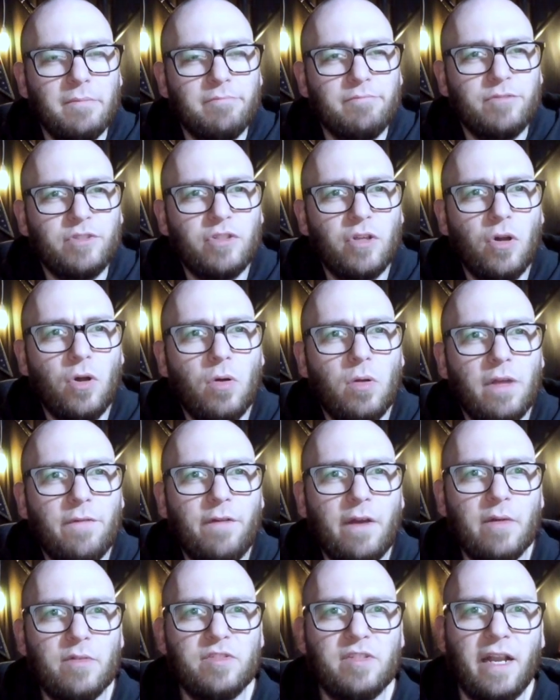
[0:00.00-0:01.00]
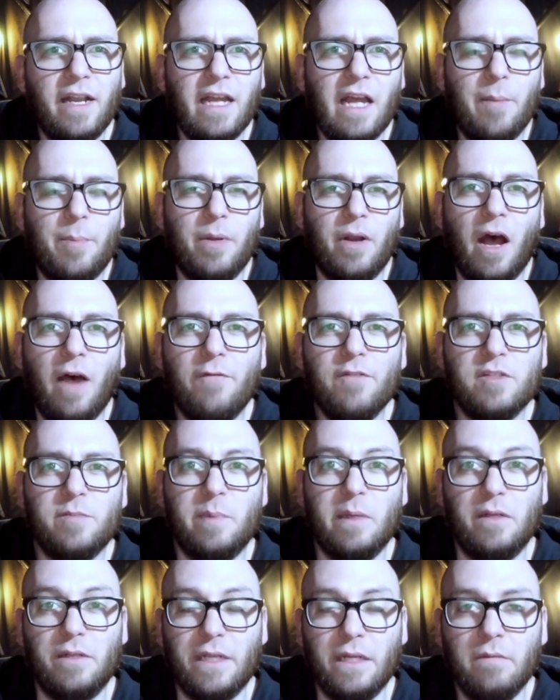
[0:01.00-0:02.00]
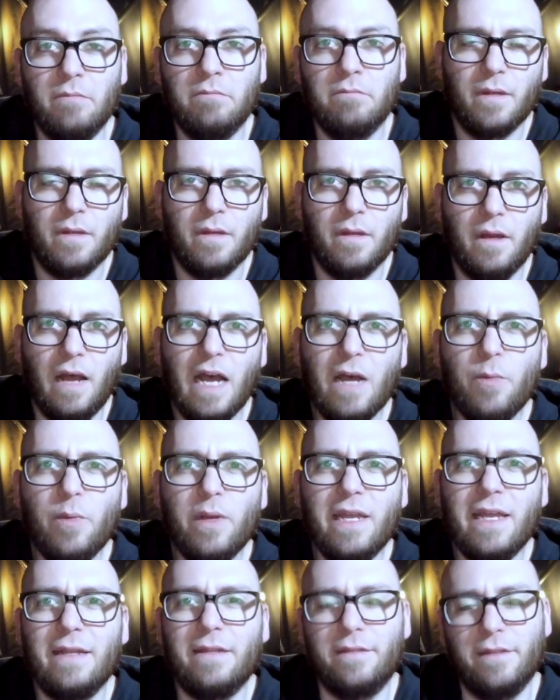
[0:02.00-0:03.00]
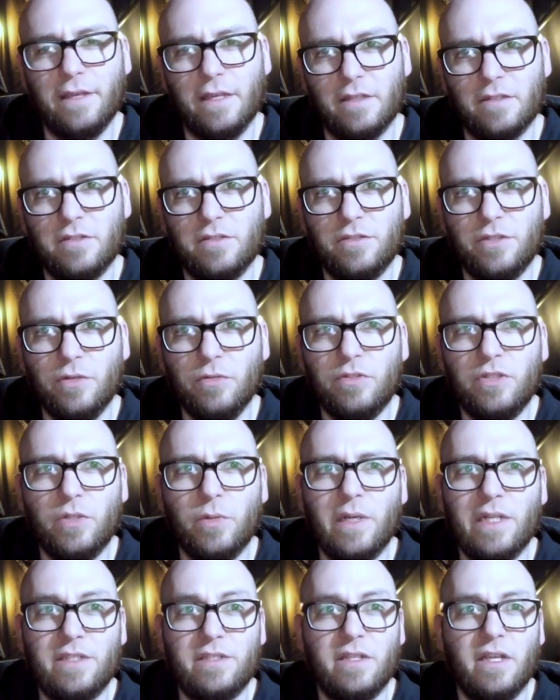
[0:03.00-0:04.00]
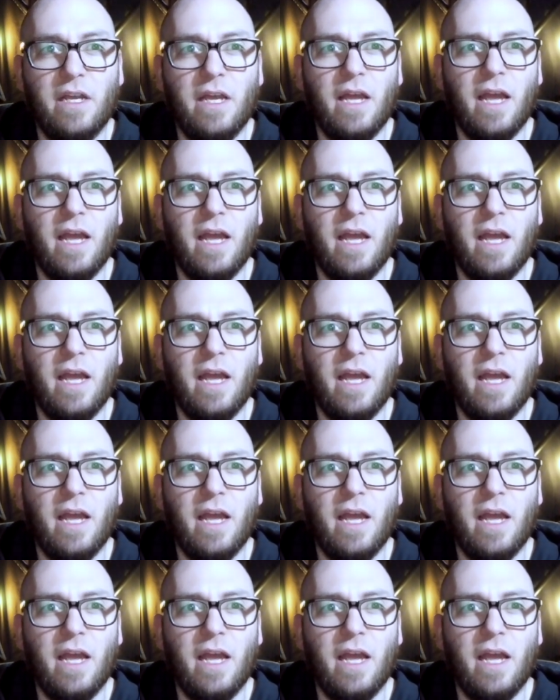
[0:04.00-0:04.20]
So if I was setting up an office building, I would get this due to its